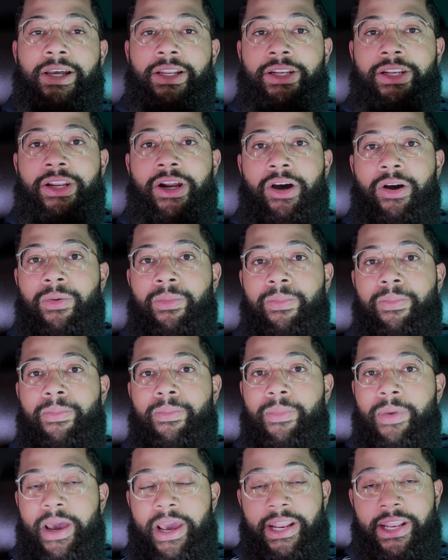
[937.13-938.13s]

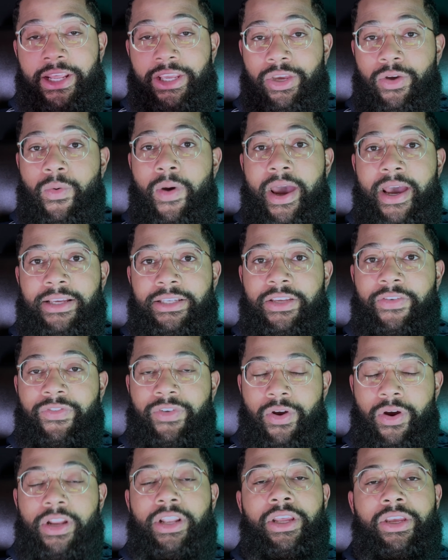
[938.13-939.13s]
in the US, if
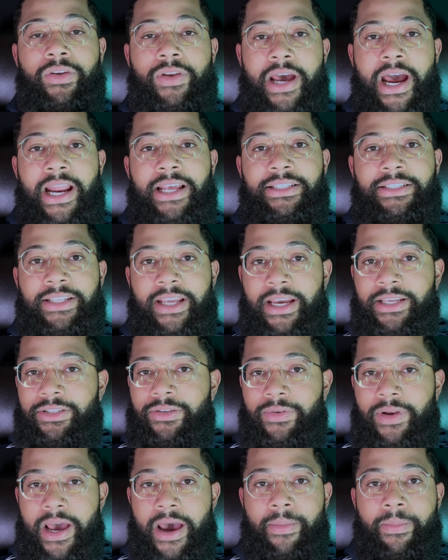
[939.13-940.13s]
you're in the United States,
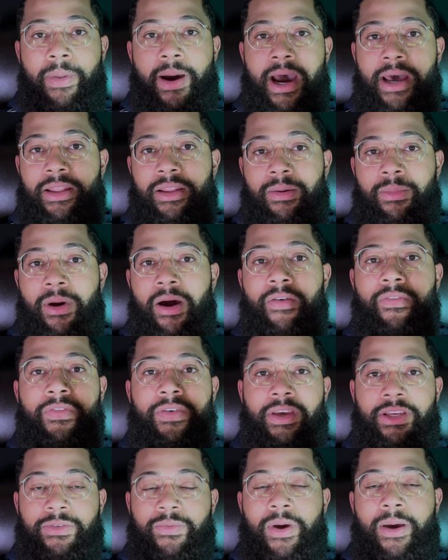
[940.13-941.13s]
do not buy them off of
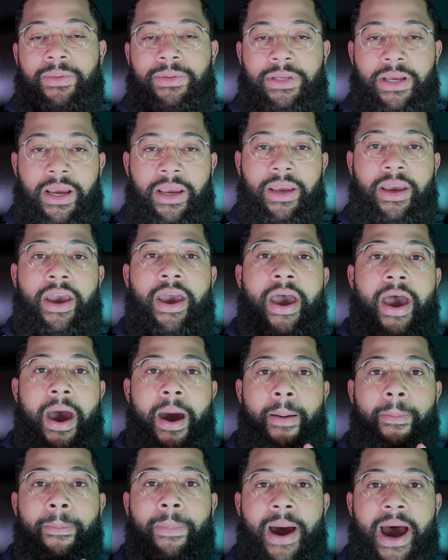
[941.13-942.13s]
his website.
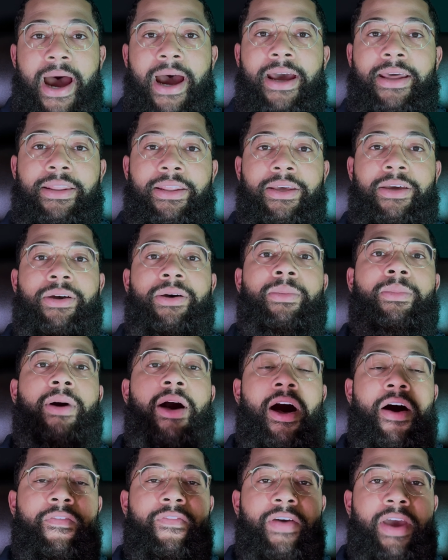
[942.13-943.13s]
Buy them
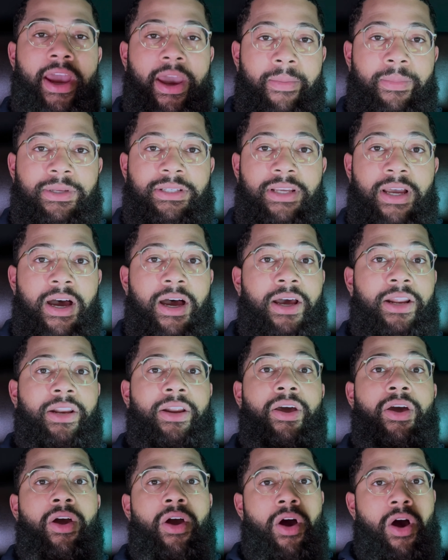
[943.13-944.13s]
off of Amazon
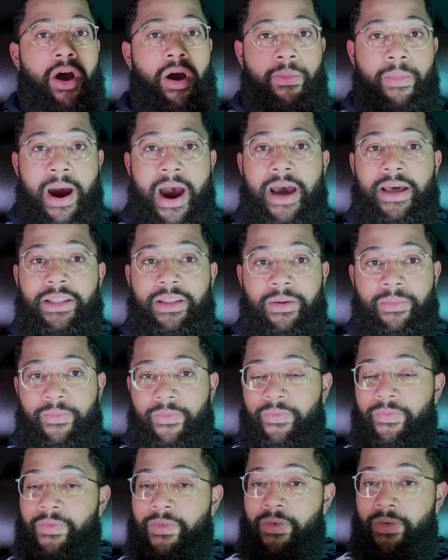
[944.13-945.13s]
or buy them
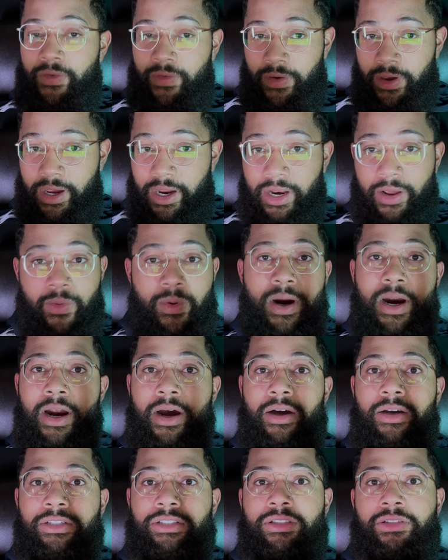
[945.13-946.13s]
anywhere
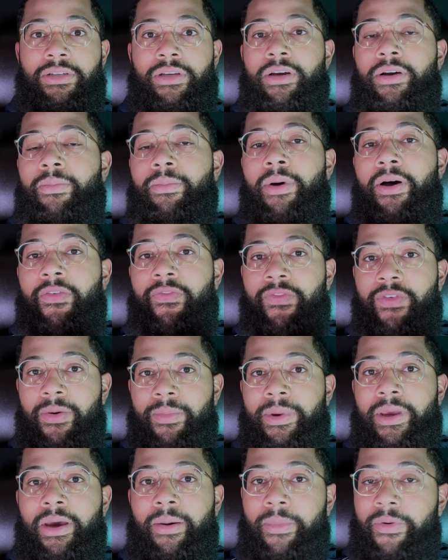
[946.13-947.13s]
else but from
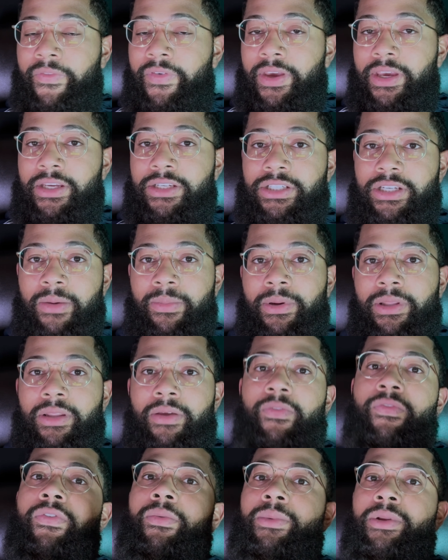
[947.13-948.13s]
him. If he is shipping
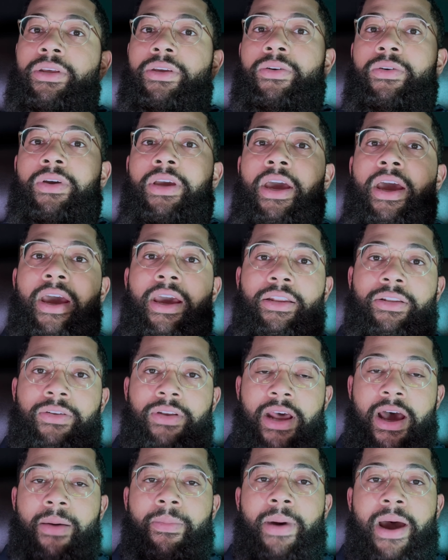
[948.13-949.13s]
them from the UK, do
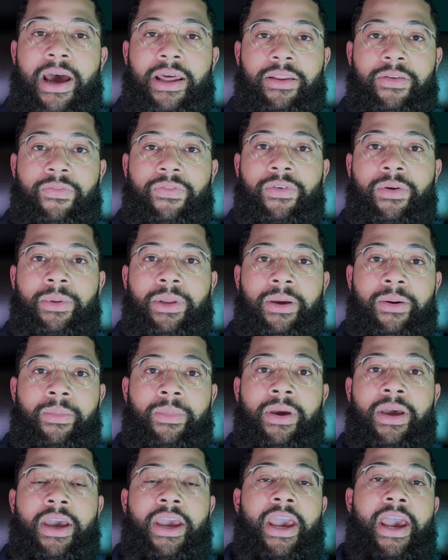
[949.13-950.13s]
not buy them from them.
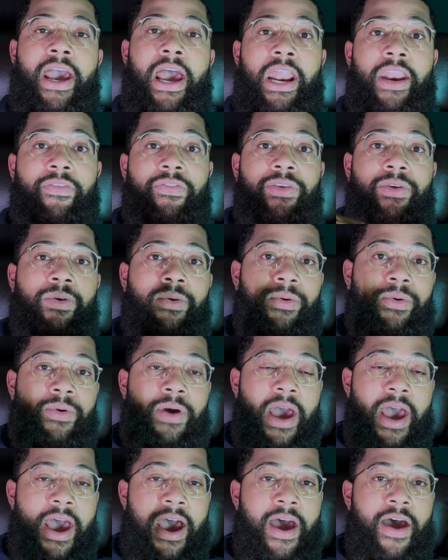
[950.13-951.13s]
And if you
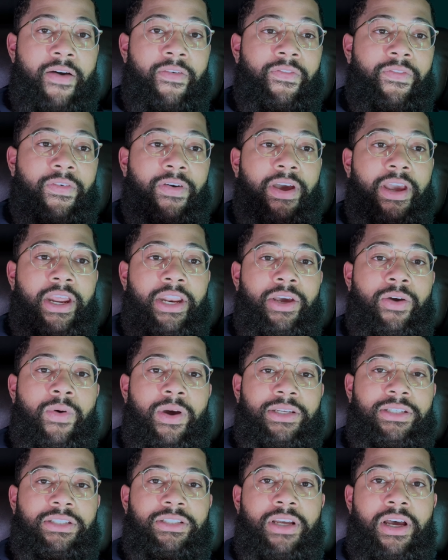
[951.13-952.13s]
have any
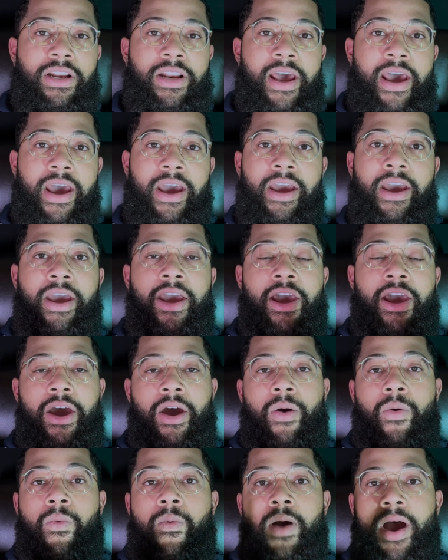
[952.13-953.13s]
questions on that,
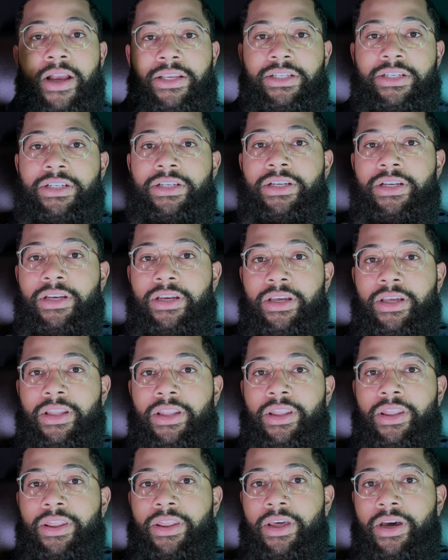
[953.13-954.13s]
watch
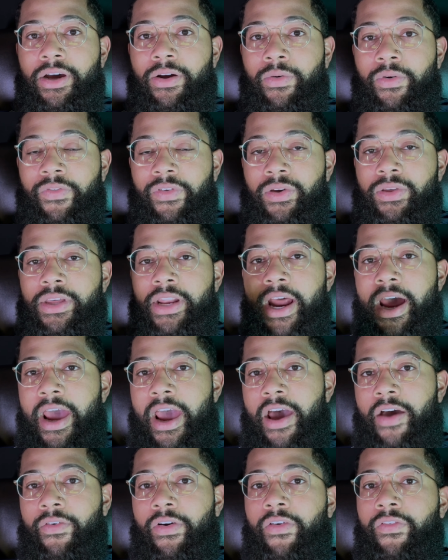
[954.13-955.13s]
the review that I
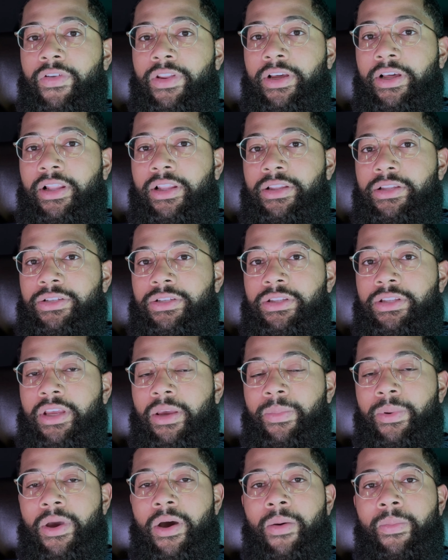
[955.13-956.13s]
have over the
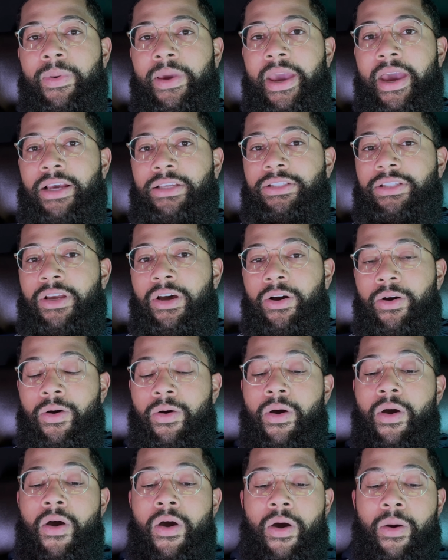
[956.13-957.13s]
TPOB XO
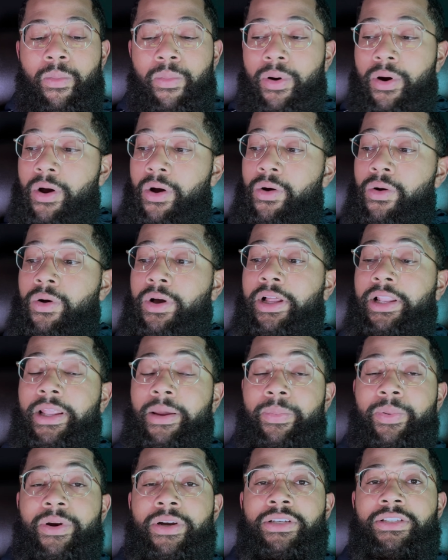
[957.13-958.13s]
Pro
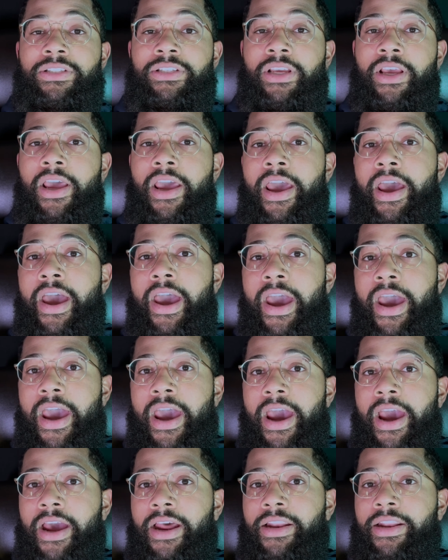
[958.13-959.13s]
clippers,
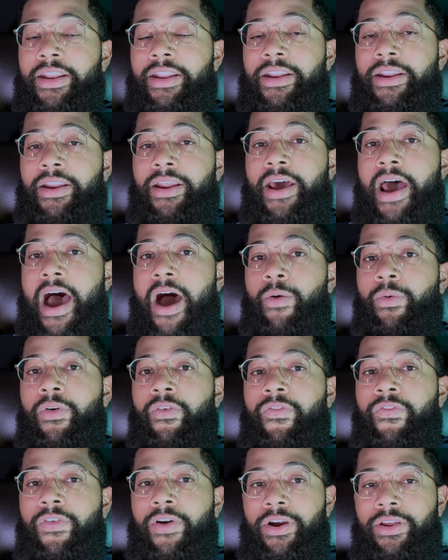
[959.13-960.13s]
and I will
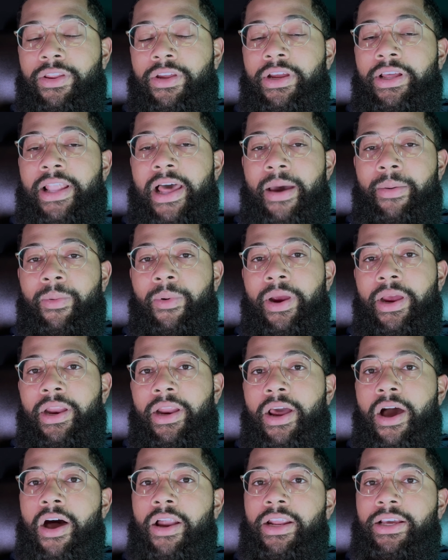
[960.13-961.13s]
further elaborate
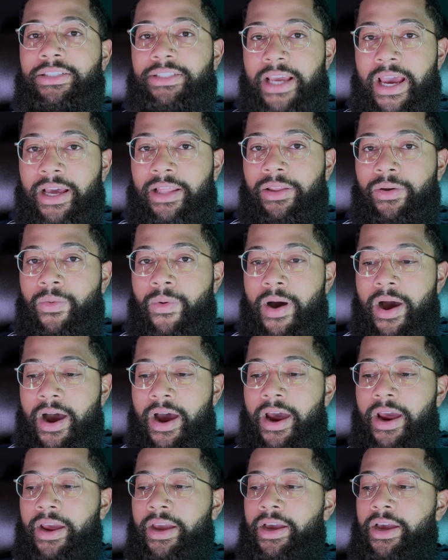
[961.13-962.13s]
on exactly
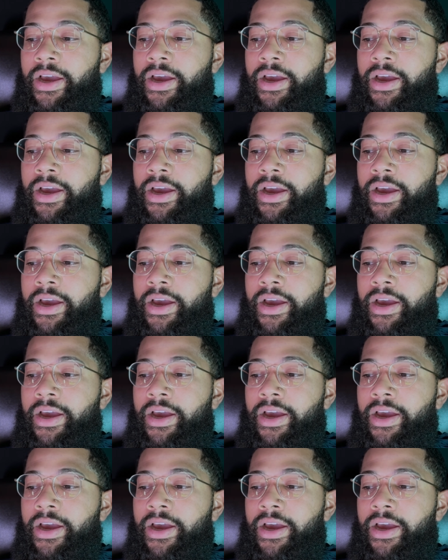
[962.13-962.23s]
why